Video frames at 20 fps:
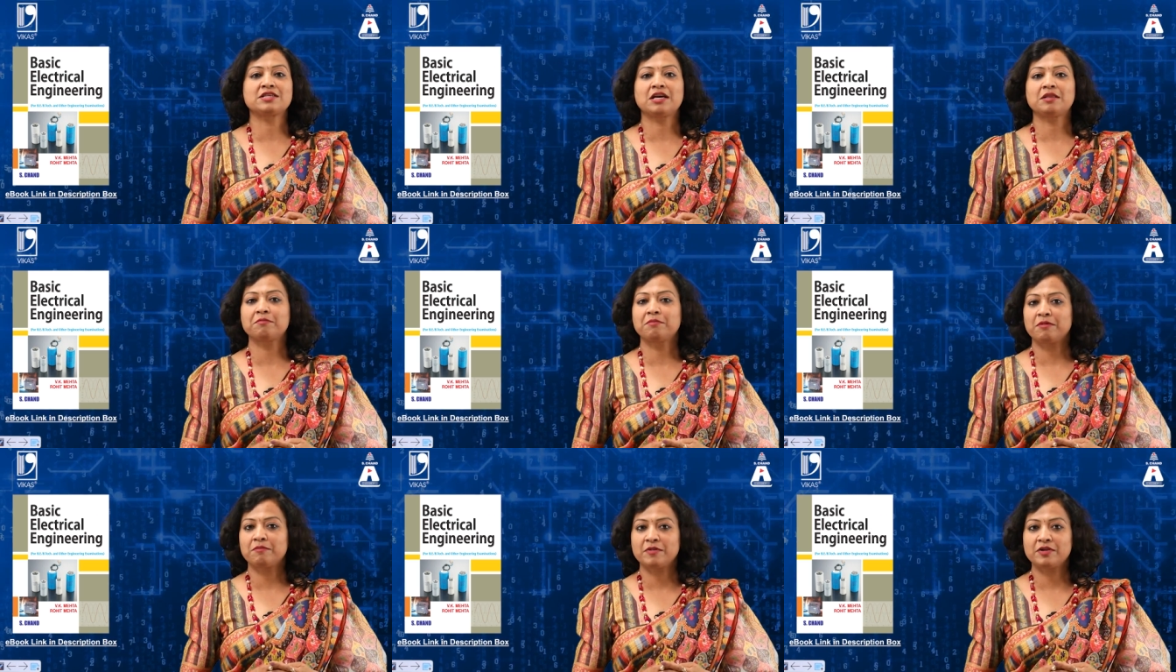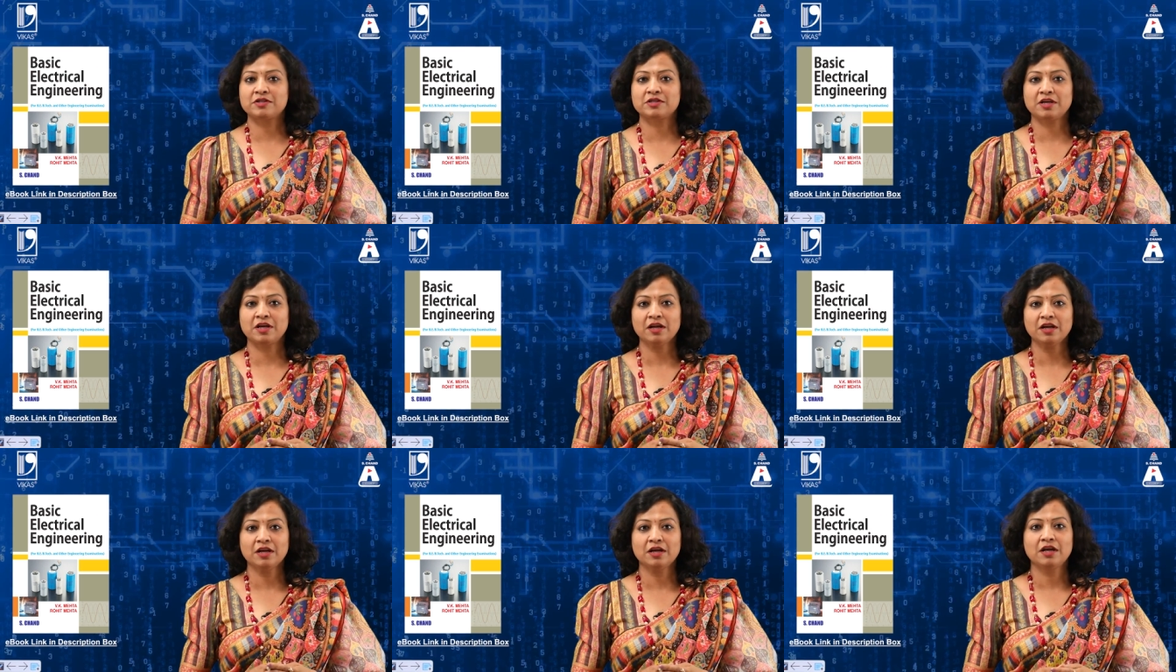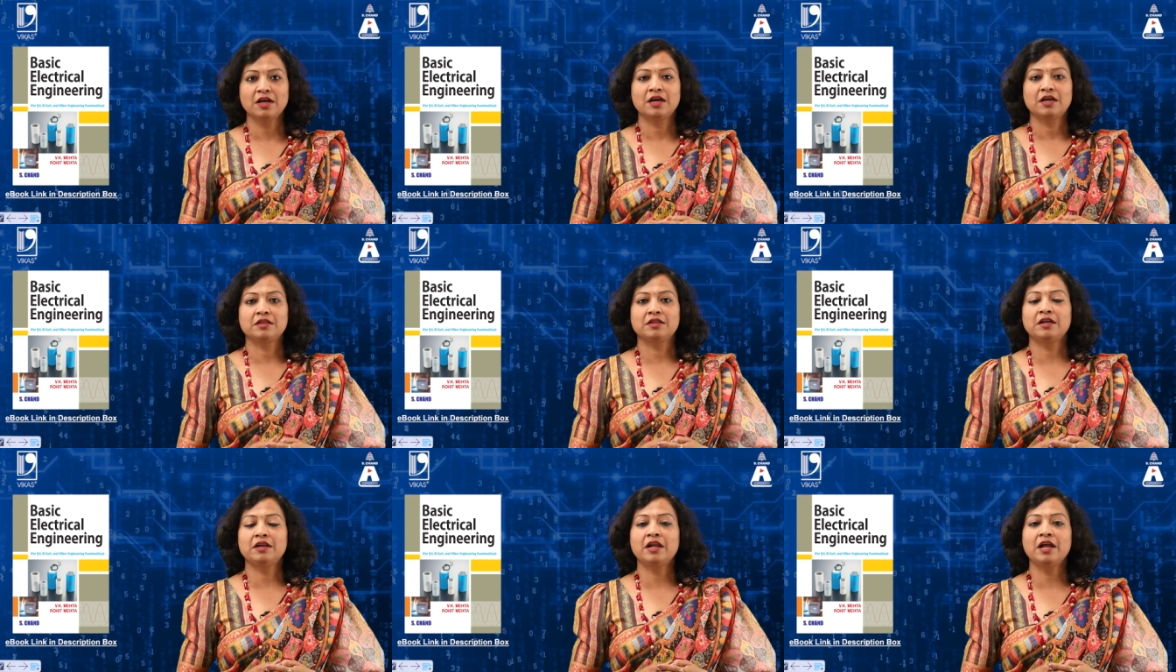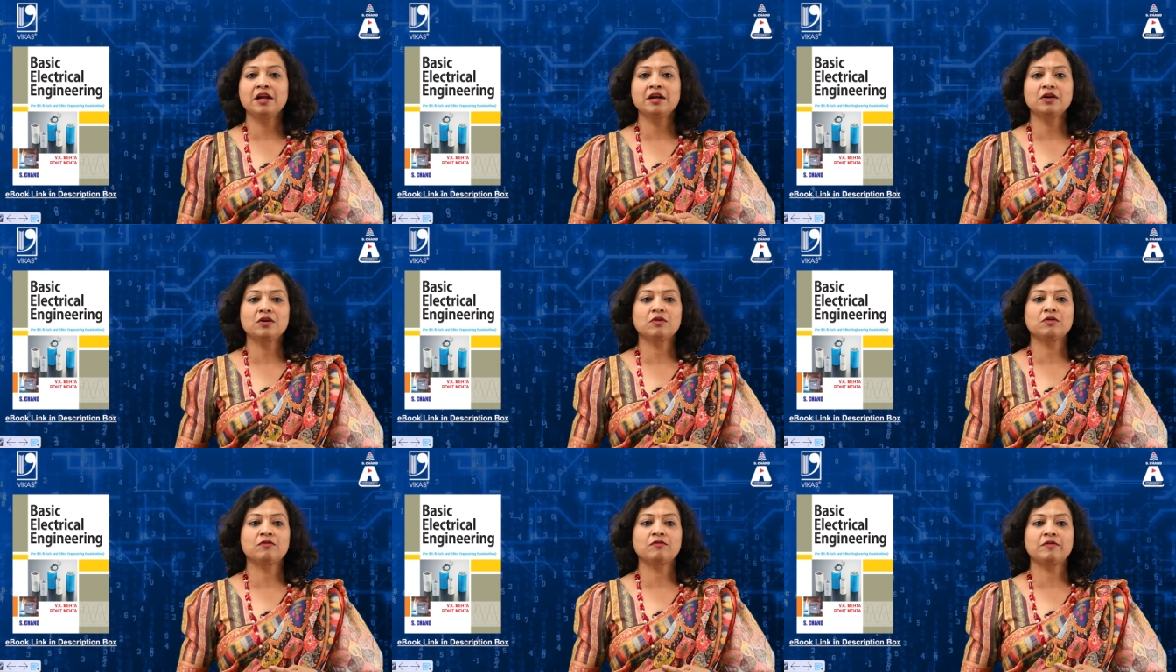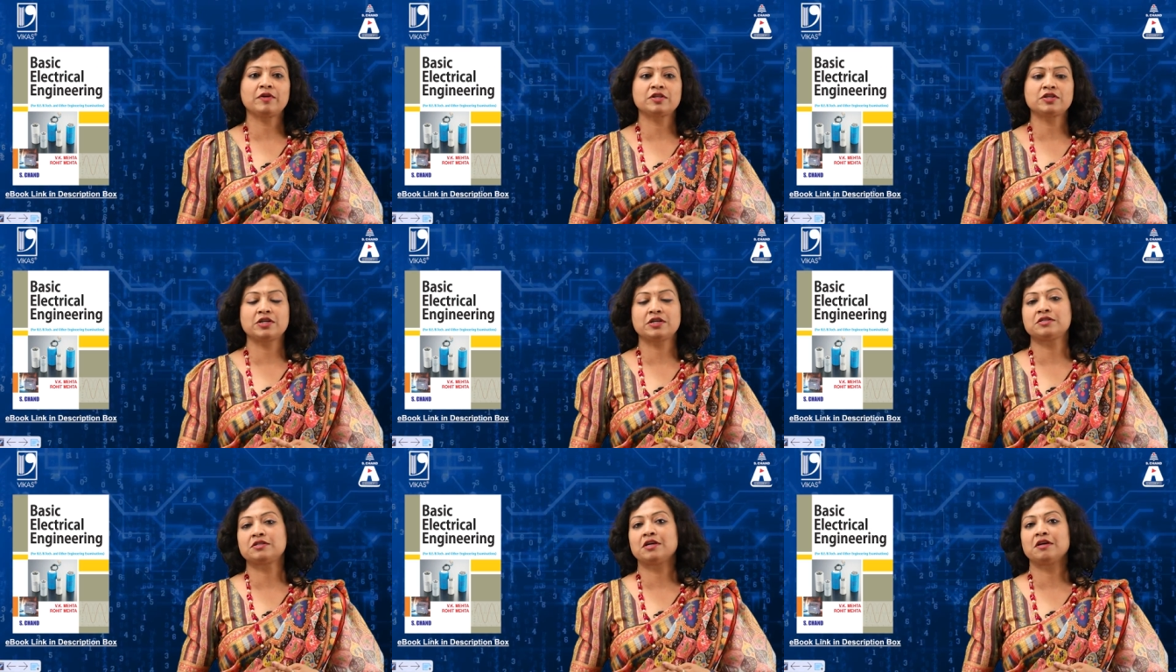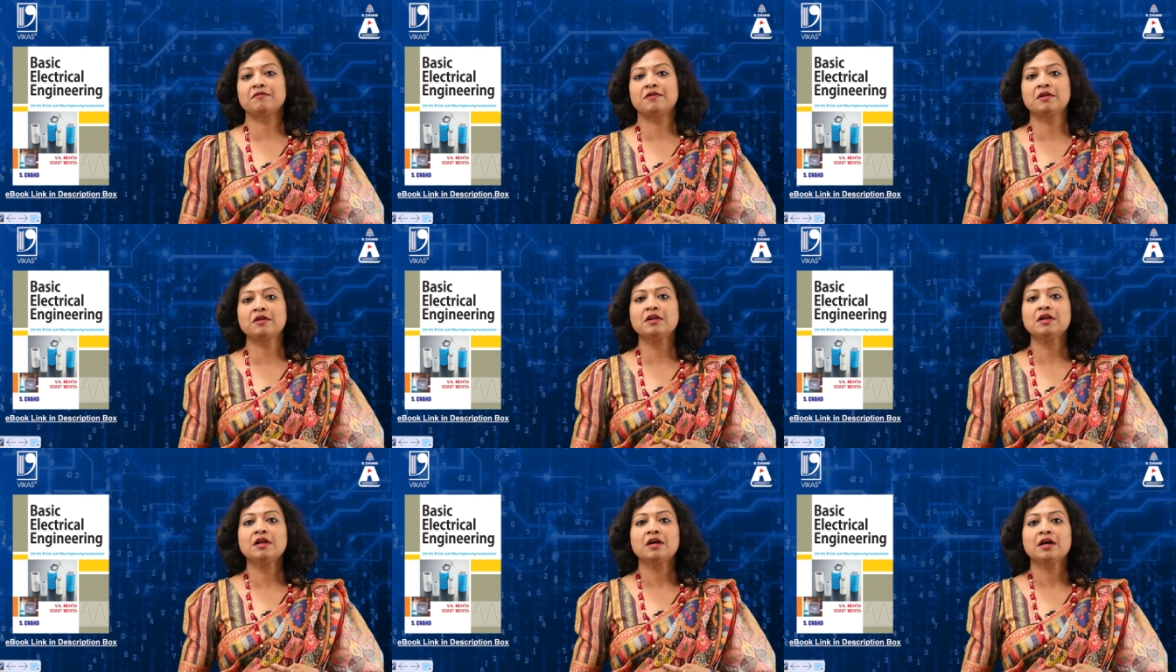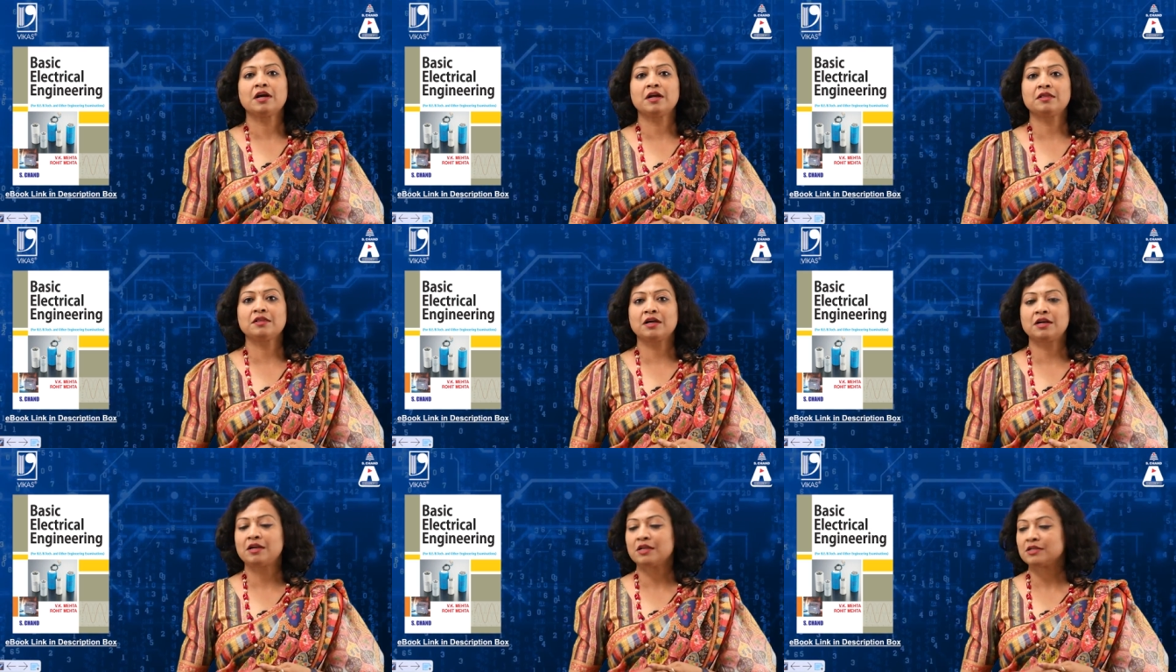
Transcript: Chan Publishing, the link to which is given in the